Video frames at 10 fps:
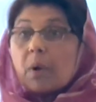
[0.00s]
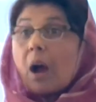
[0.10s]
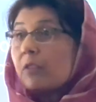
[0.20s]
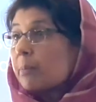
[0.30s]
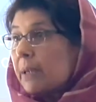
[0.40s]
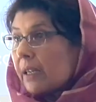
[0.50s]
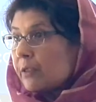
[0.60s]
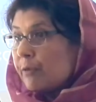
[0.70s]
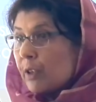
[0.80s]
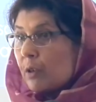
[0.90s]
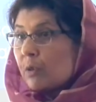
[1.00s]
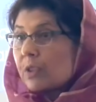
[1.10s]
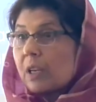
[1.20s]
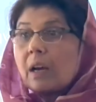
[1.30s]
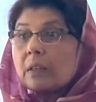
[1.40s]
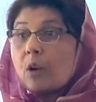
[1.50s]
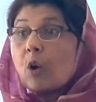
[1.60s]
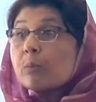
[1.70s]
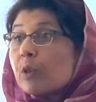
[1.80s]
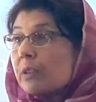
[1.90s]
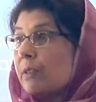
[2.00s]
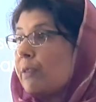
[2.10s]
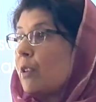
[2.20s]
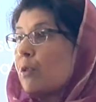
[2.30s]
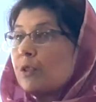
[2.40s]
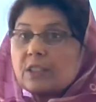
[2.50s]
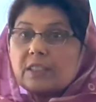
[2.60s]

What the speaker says: our blood flows, our hormonal flows,